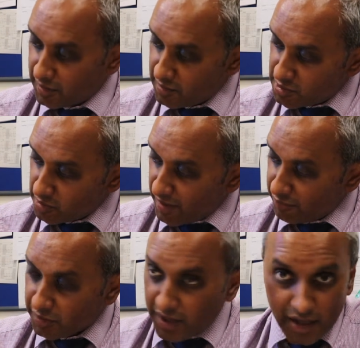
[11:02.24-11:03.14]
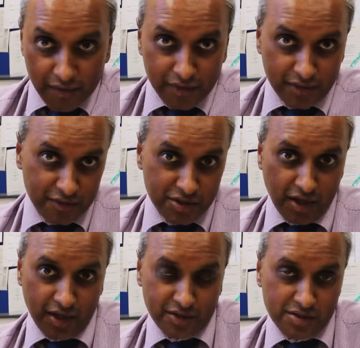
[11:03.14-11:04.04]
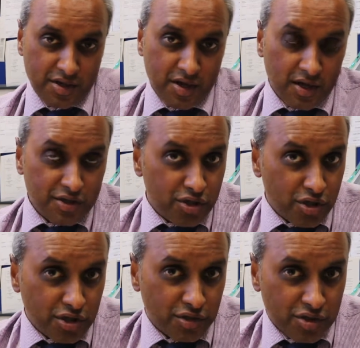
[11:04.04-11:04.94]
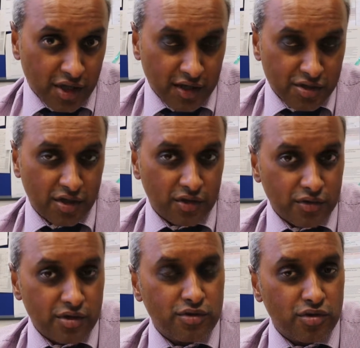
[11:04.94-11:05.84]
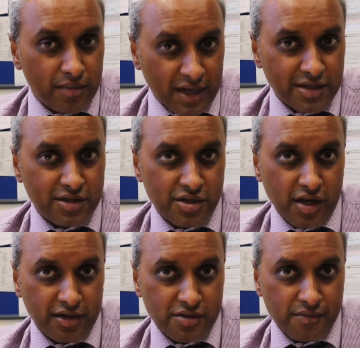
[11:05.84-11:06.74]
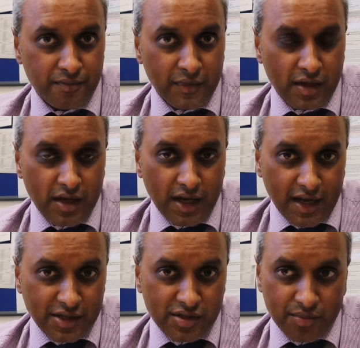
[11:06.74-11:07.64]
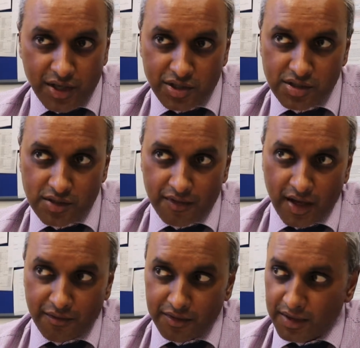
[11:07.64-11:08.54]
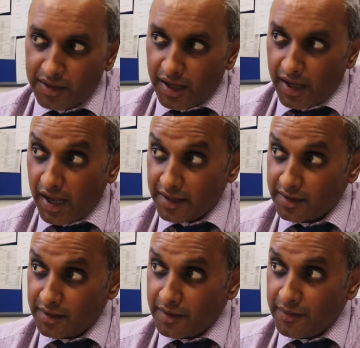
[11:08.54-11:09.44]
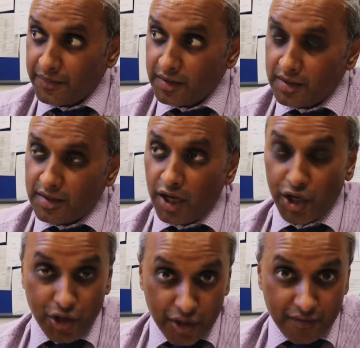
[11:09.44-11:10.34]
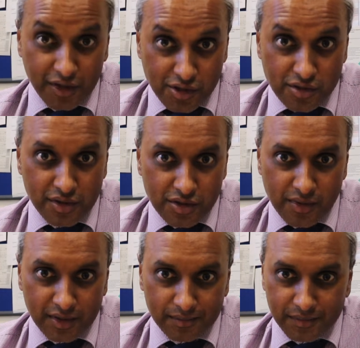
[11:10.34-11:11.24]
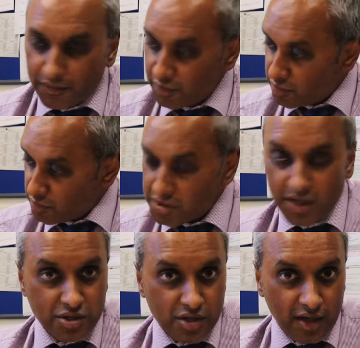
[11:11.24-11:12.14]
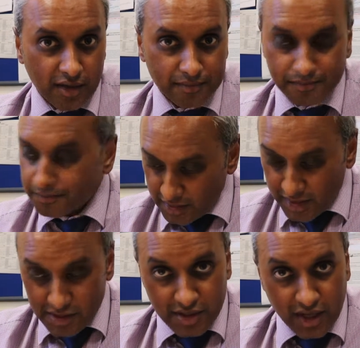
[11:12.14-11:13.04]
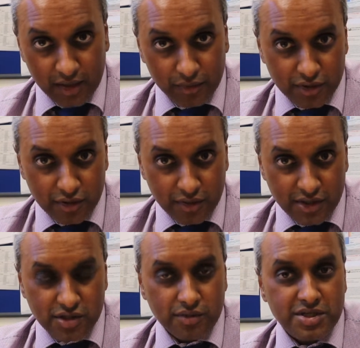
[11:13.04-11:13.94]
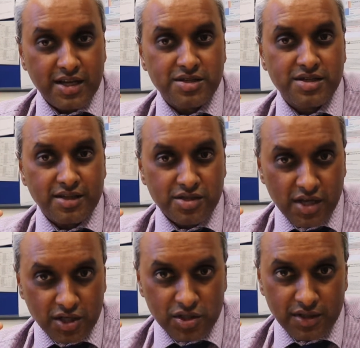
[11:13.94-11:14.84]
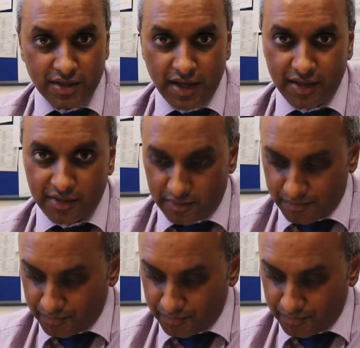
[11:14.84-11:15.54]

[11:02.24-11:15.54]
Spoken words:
So have a look carefully for scars, surgical scars and also traumatic scars, and ask the patients if they have had a nerve injury as well, if you do see a scar. The next thing I would do is to assess sensation in the hand.